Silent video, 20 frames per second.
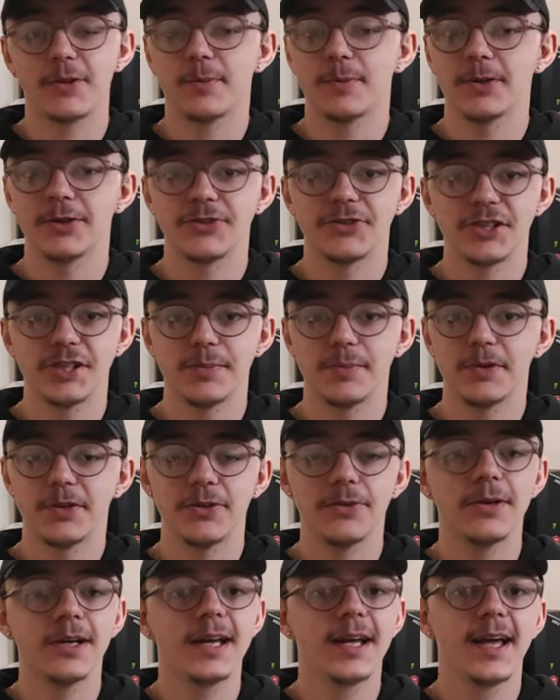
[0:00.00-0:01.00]
could be your G P
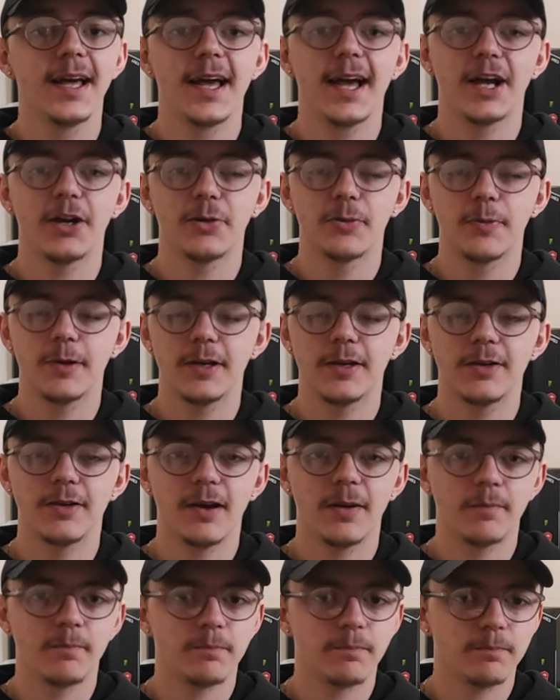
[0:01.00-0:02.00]
U. It could be
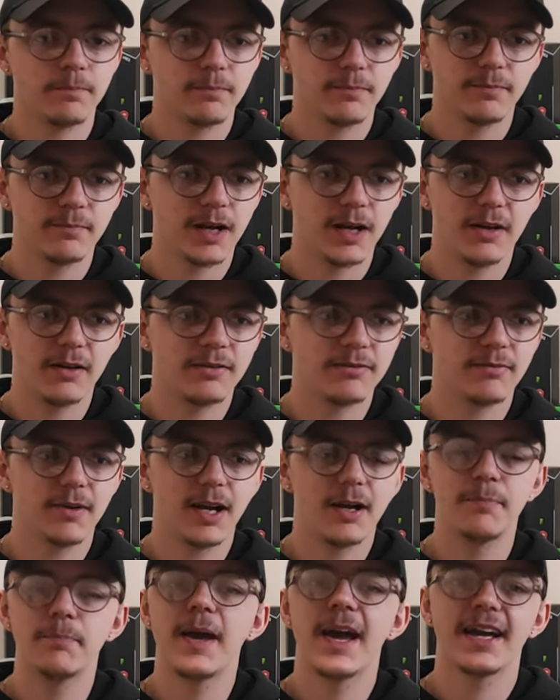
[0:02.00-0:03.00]
um, a,
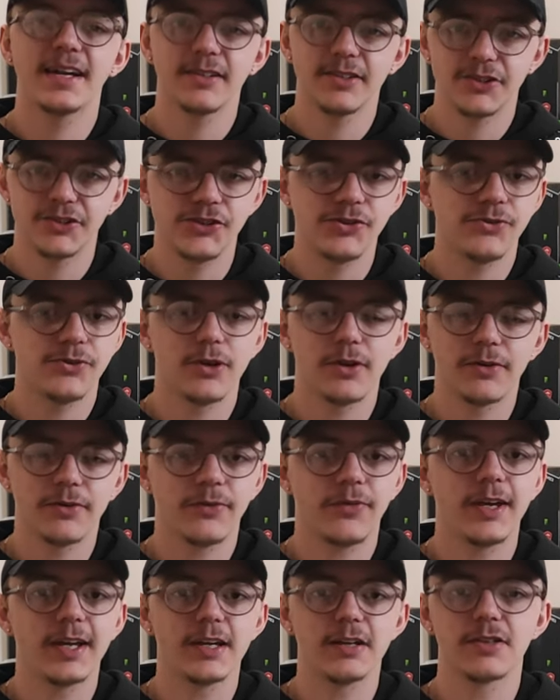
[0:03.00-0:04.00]
a magnitude of
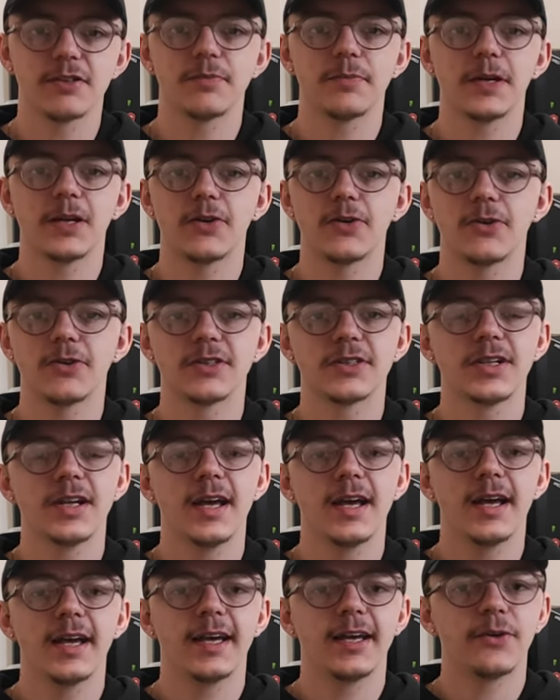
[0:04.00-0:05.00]
things, because
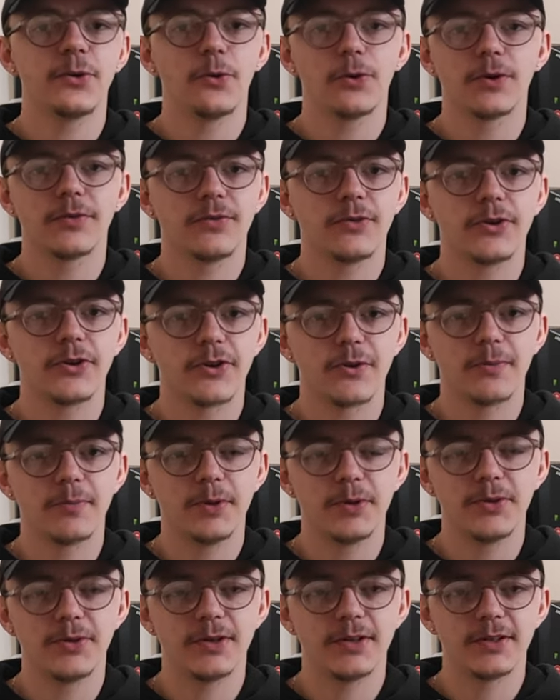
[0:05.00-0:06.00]
in order for your
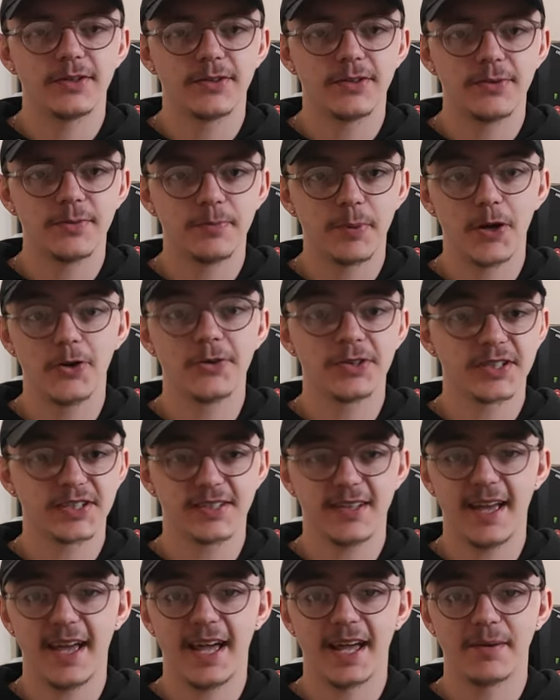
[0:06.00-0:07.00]
computer to
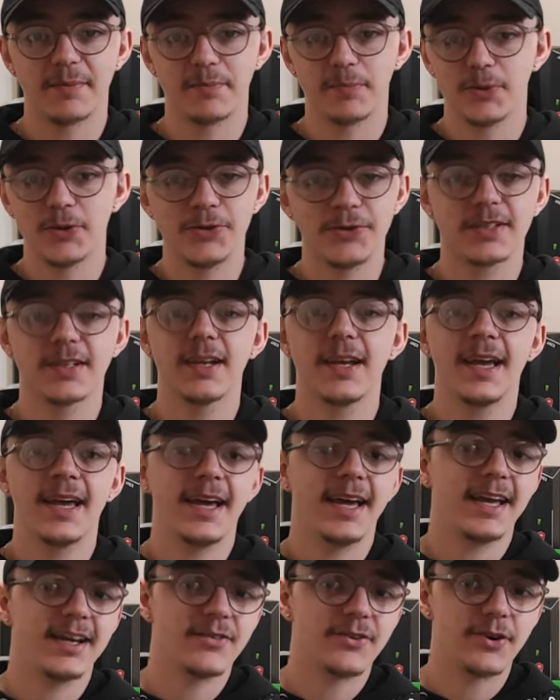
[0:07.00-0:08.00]
post and boot,
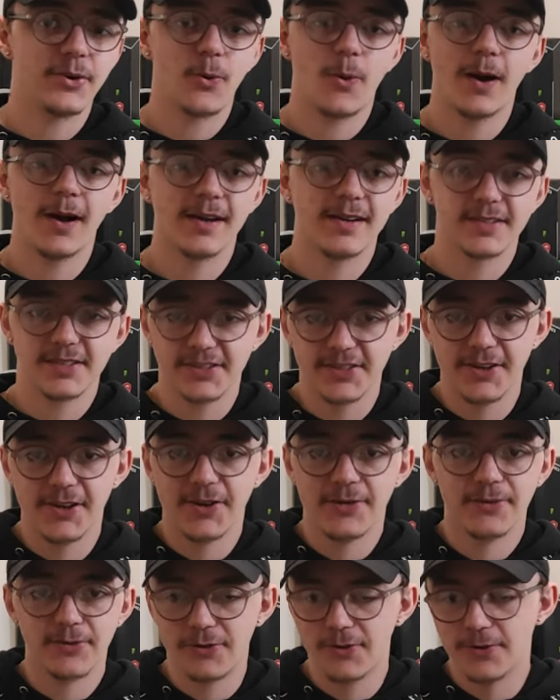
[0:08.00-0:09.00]
it requires to
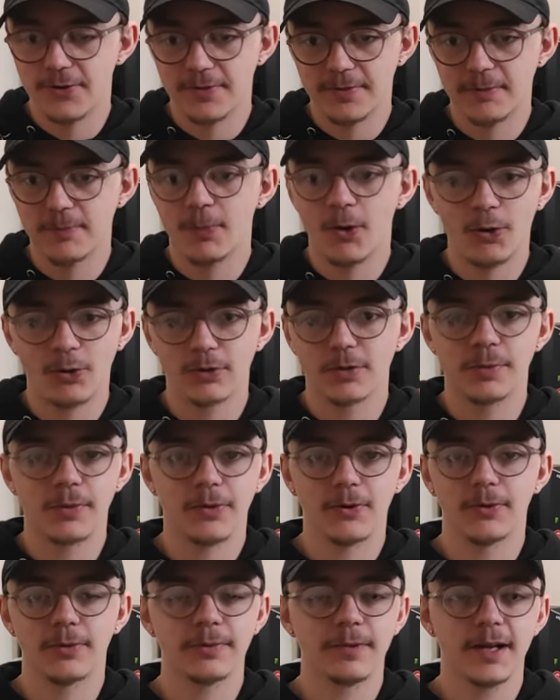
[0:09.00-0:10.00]
go through
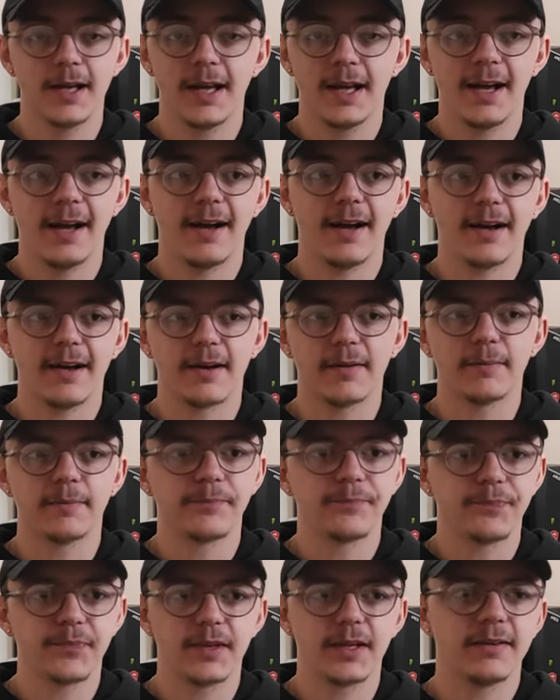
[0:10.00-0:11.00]
multiple,
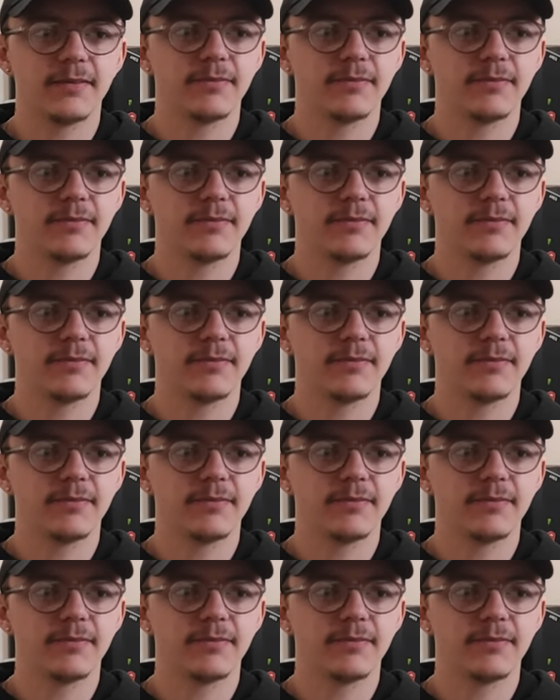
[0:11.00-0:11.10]
um,